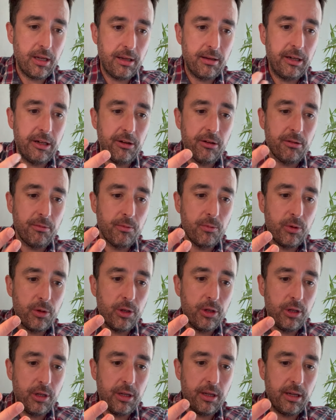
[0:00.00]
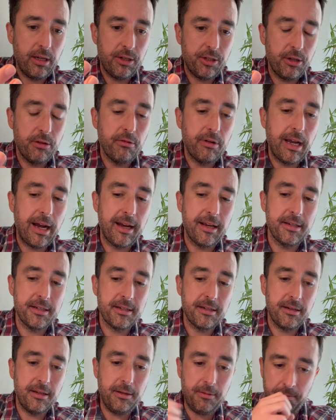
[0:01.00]
you know, it's you guys
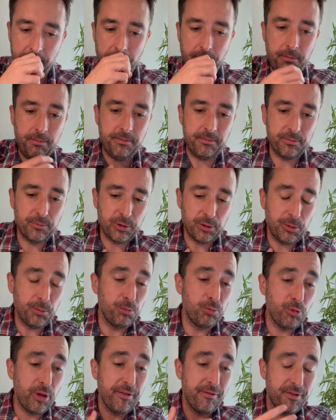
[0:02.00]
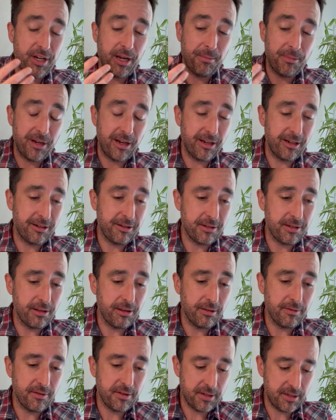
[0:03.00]
with Gemini, because the
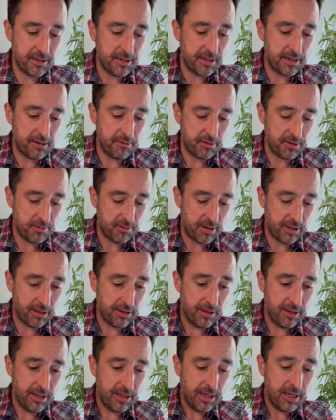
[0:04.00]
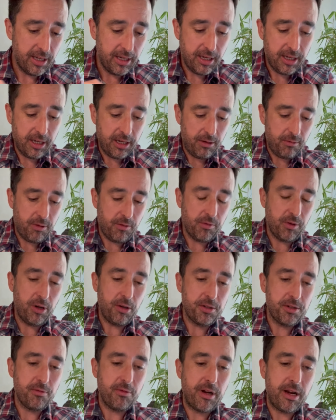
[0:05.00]
Lovers is here as well. What we're
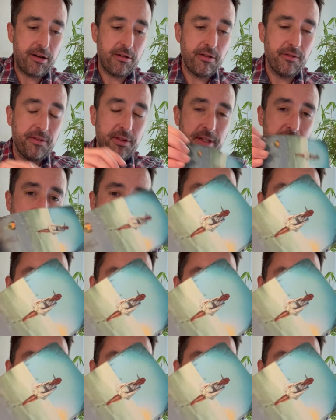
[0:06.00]
not aware of is the